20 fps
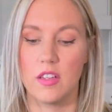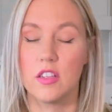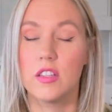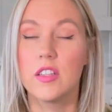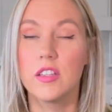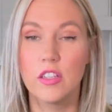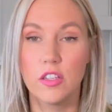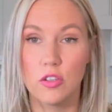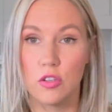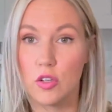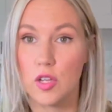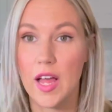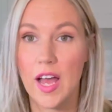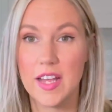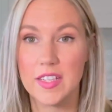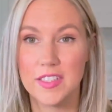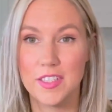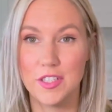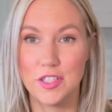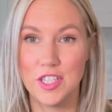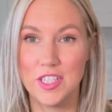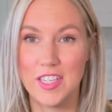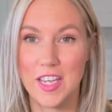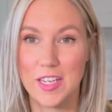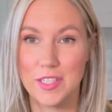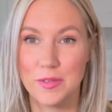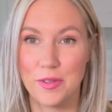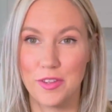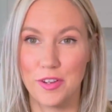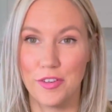little class that she
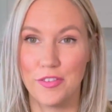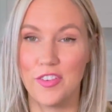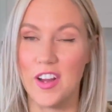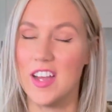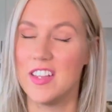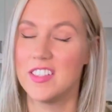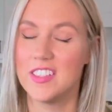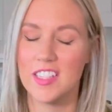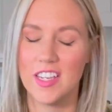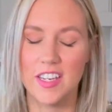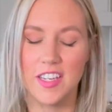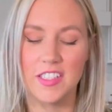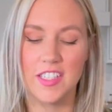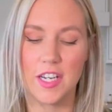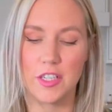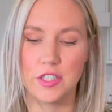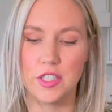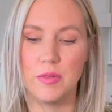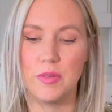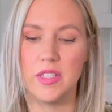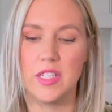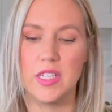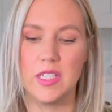takes with her friends, and it's actually really